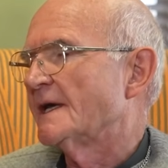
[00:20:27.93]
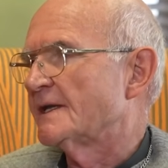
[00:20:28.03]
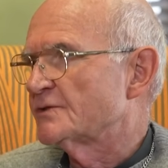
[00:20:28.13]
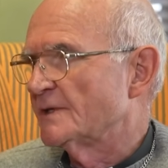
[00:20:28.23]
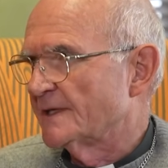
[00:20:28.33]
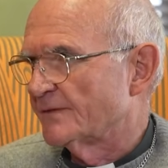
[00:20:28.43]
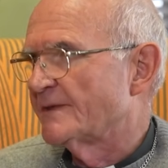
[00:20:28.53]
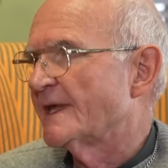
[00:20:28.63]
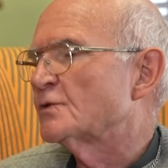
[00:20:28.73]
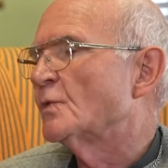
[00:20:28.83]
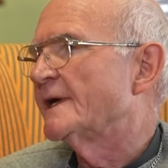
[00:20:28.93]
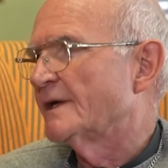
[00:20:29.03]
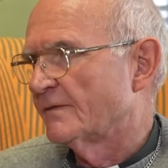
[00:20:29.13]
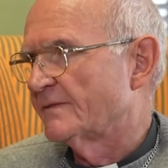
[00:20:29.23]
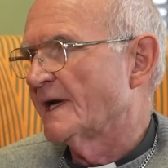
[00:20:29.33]
and to live that way
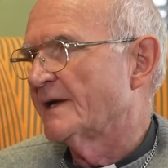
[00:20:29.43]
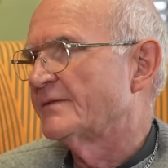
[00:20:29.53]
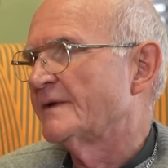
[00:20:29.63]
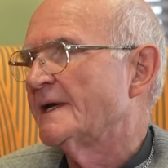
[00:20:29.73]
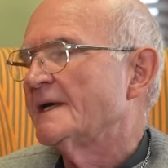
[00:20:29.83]
of life.